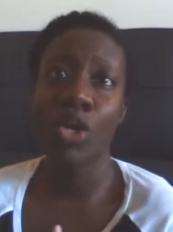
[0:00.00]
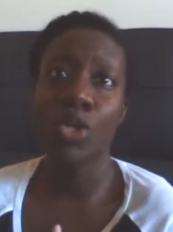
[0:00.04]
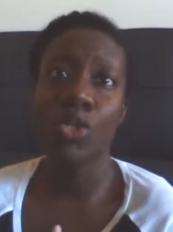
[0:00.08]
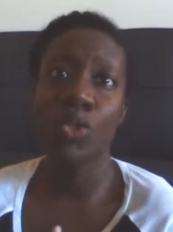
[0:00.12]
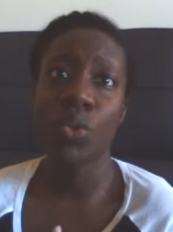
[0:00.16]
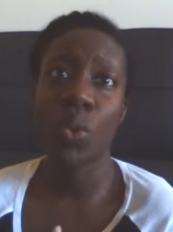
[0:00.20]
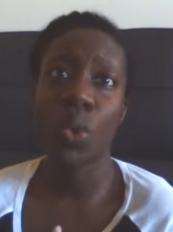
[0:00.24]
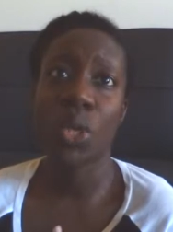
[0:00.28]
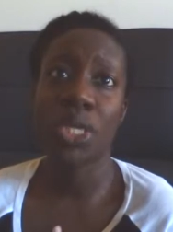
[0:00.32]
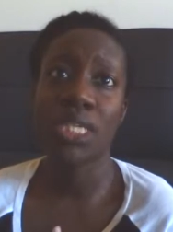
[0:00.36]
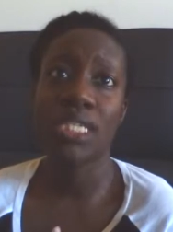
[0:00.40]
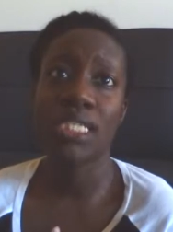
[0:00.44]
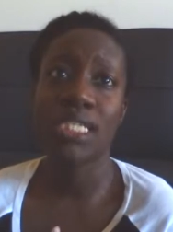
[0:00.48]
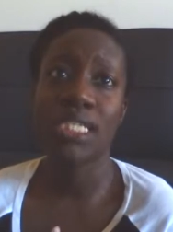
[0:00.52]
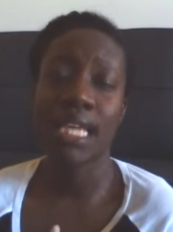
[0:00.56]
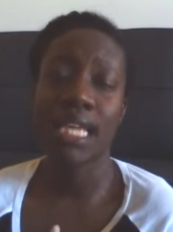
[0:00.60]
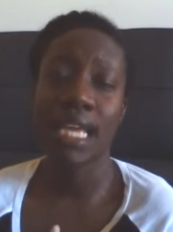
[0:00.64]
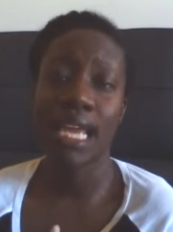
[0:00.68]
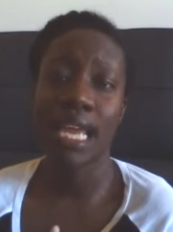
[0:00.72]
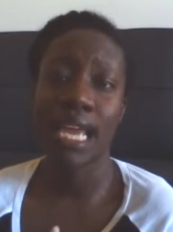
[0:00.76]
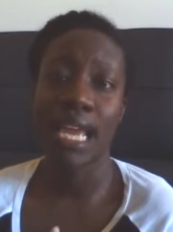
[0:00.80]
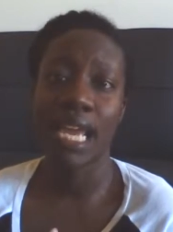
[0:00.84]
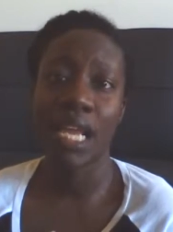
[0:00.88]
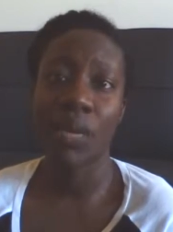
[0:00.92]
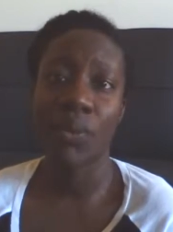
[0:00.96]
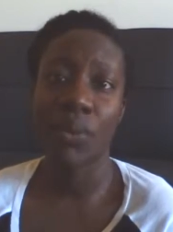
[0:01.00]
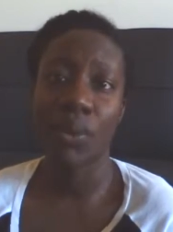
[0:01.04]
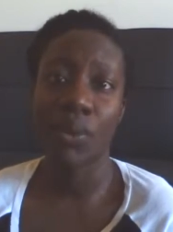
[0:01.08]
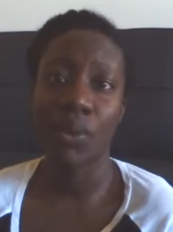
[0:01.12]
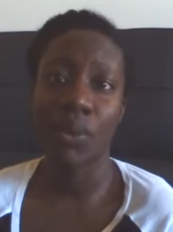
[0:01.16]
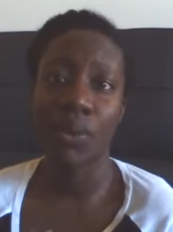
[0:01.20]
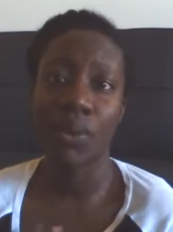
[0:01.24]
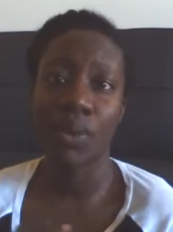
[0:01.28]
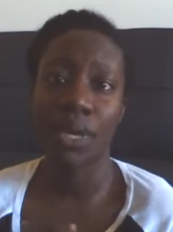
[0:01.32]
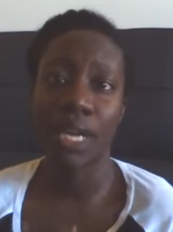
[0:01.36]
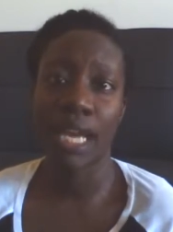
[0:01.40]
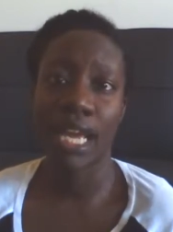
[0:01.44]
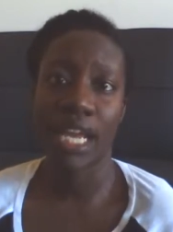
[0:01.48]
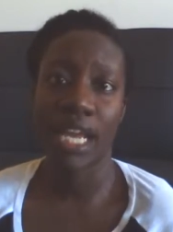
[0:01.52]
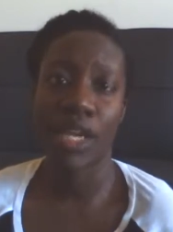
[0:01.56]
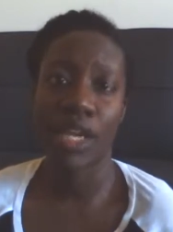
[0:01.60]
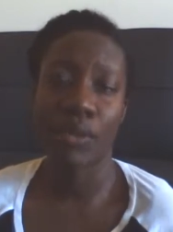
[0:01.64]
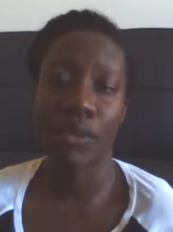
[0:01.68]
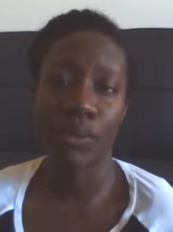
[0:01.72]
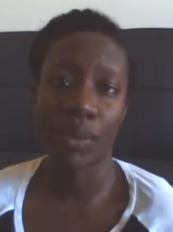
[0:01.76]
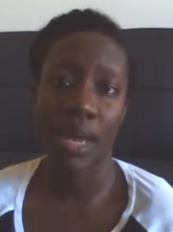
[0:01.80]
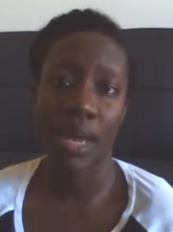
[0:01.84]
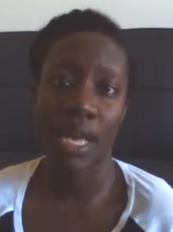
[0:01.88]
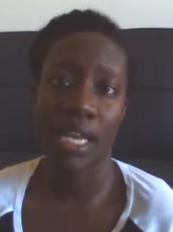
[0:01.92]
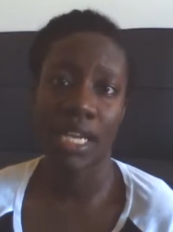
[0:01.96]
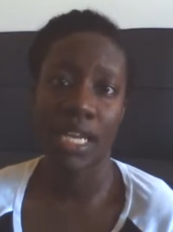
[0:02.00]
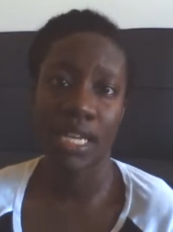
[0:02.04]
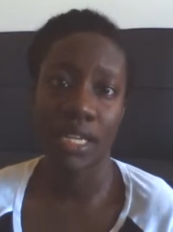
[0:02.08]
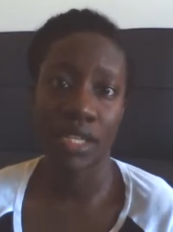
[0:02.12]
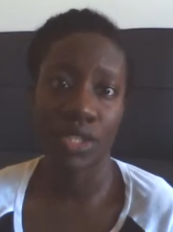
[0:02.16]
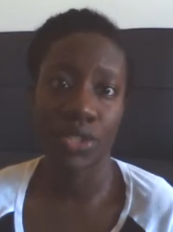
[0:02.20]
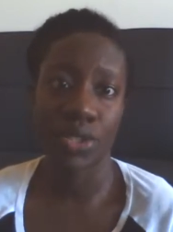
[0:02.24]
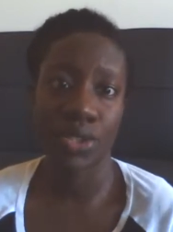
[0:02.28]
towards the end when we were getting ready